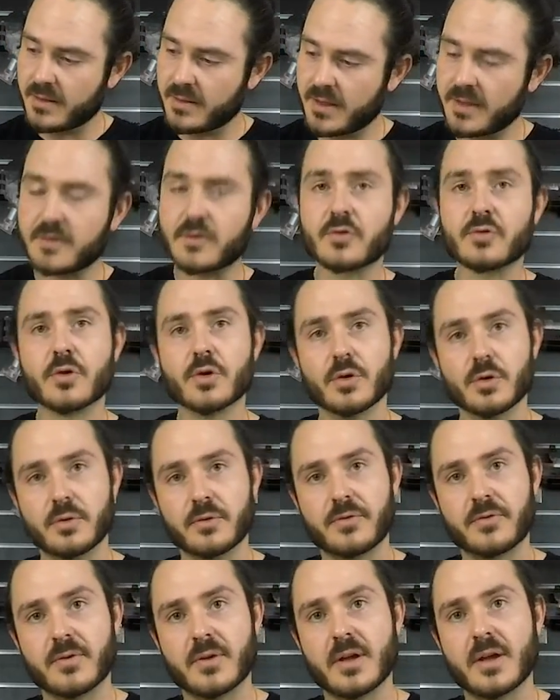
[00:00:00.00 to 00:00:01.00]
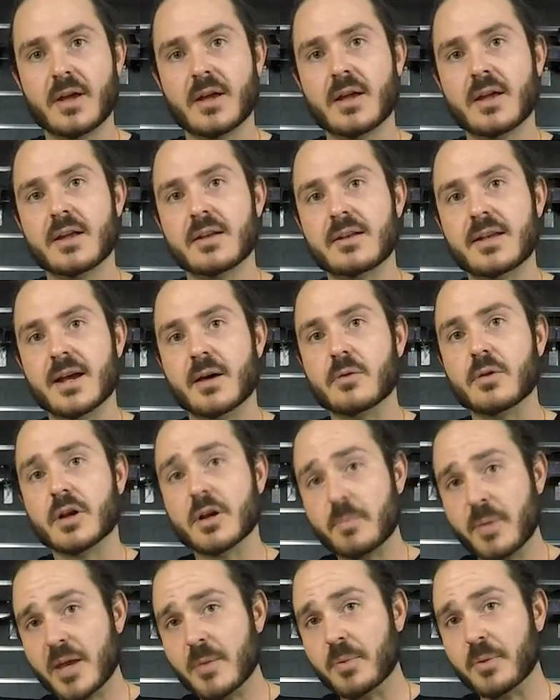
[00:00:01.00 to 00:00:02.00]
this groove. Now, a lot
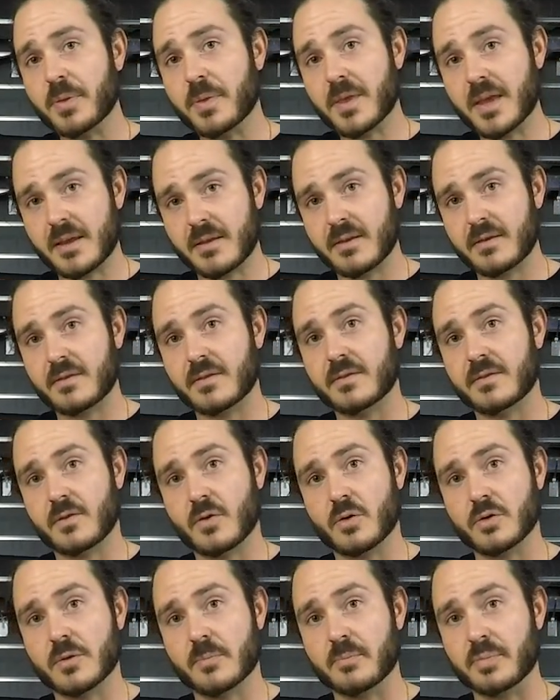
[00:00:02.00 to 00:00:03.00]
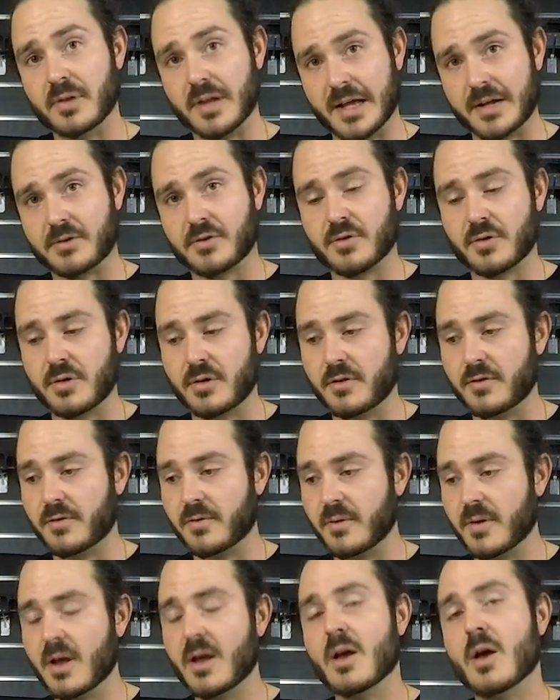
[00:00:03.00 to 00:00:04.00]
of people think this is called a blood groove.
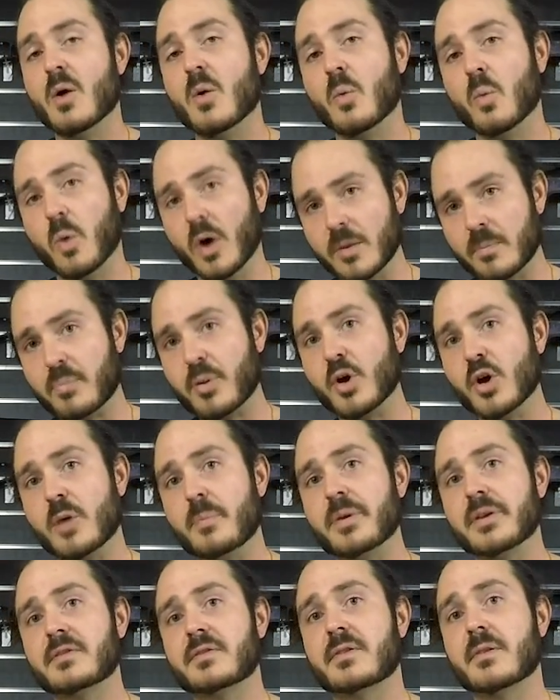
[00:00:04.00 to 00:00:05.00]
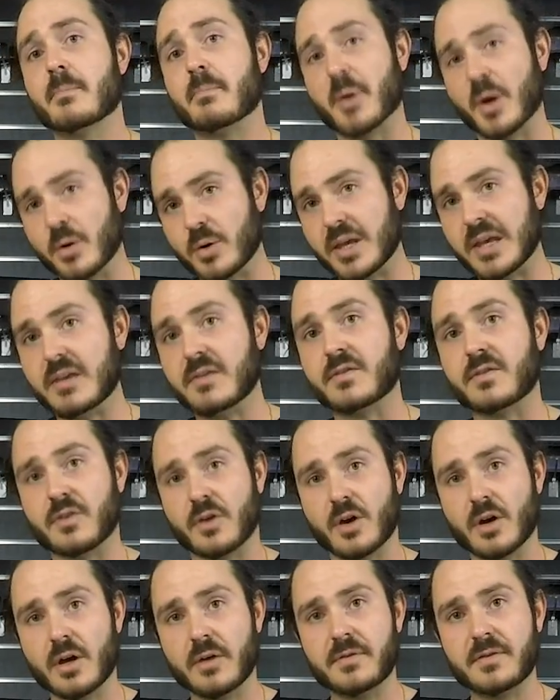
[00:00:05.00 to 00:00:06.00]
What purpose the bohi
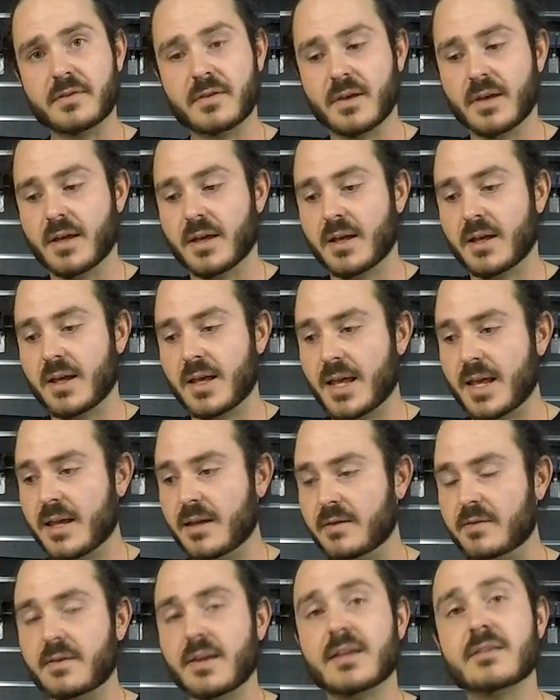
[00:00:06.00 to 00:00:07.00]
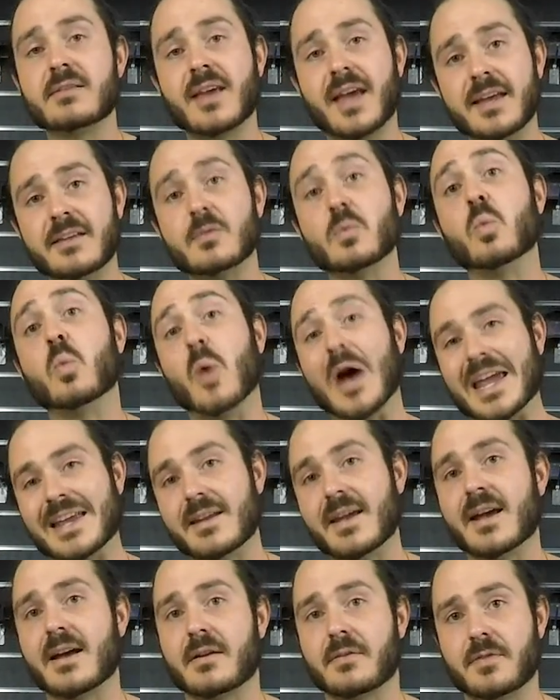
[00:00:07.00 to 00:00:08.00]
serves is it takes
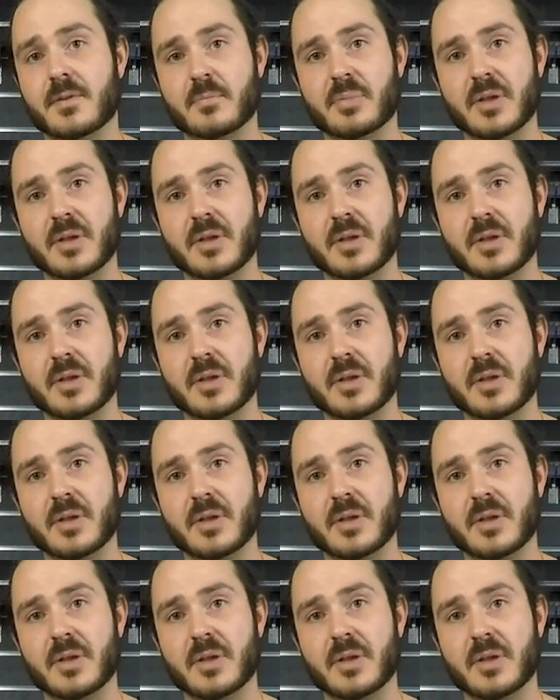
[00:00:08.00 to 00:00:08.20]
weight out of the